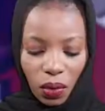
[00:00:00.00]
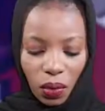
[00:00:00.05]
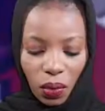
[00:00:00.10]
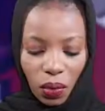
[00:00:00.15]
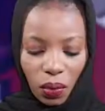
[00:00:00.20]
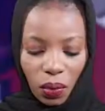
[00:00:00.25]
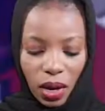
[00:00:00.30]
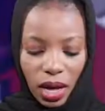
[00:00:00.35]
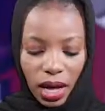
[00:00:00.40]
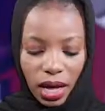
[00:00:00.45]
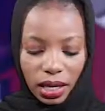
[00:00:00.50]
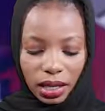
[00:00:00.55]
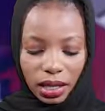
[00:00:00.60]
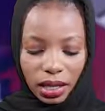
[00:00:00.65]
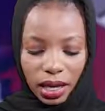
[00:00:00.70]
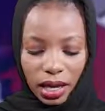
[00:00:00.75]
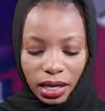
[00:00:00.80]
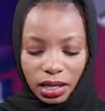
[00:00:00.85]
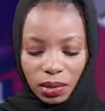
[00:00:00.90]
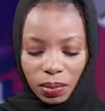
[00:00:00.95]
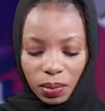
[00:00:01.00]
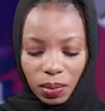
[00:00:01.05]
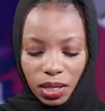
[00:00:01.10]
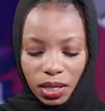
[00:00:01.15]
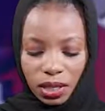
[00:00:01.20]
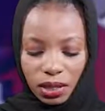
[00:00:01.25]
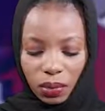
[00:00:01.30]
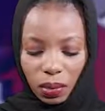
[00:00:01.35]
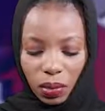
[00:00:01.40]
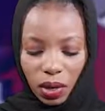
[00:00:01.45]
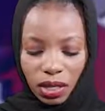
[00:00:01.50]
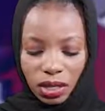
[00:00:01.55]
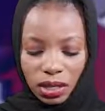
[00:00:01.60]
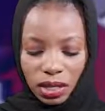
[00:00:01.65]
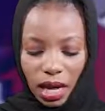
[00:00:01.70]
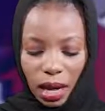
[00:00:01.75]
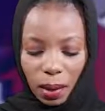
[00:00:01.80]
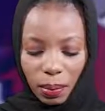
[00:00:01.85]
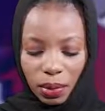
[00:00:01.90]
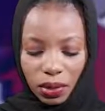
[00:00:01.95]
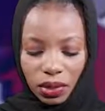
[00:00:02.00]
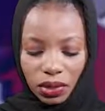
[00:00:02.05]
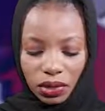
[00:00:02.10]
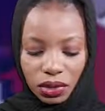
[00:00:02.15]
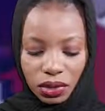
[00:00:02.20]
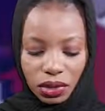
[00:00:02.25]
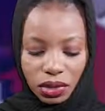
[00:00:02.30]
where he explained what happened to